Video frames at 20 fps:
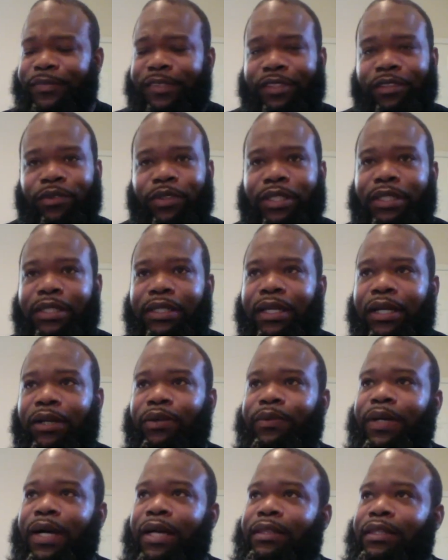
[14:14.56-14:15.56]
Really,
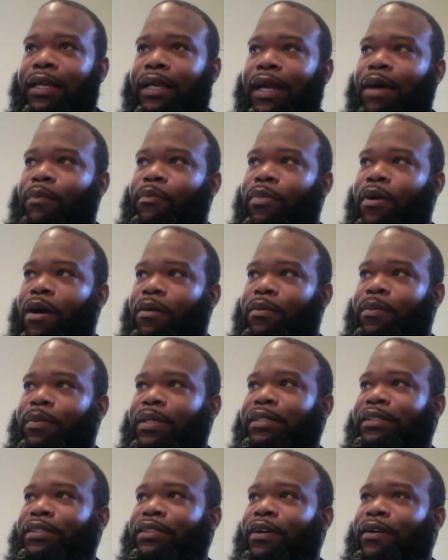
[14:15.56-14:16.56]
I think I
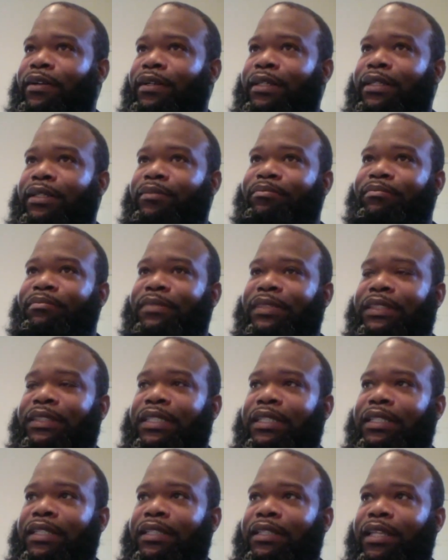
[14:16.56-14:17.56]
probably started
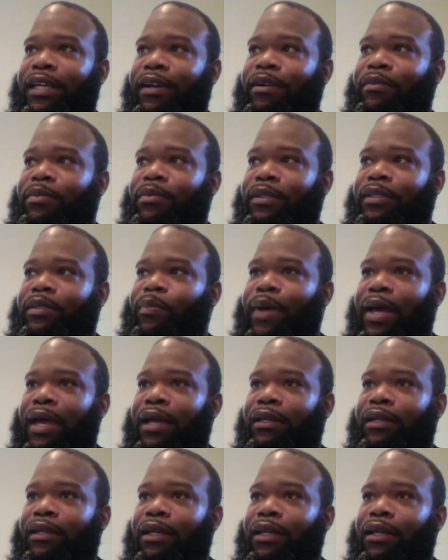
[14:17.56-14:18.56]
seeing the therapist
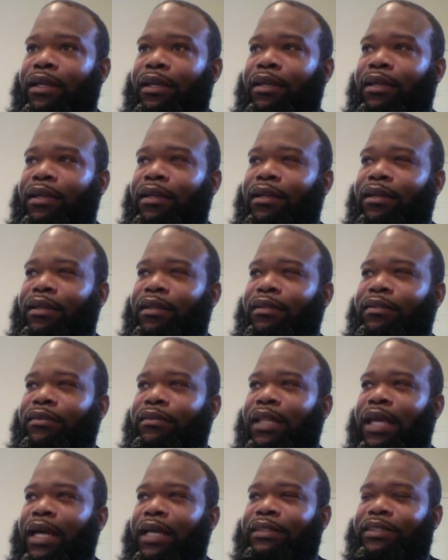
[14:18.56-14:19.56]
back
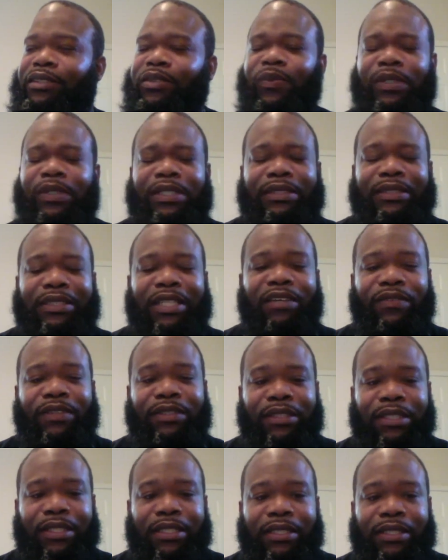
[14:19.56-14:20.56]
in like
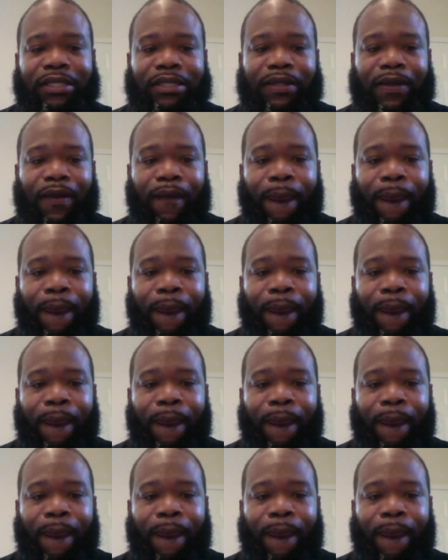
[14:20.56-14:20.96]
2017,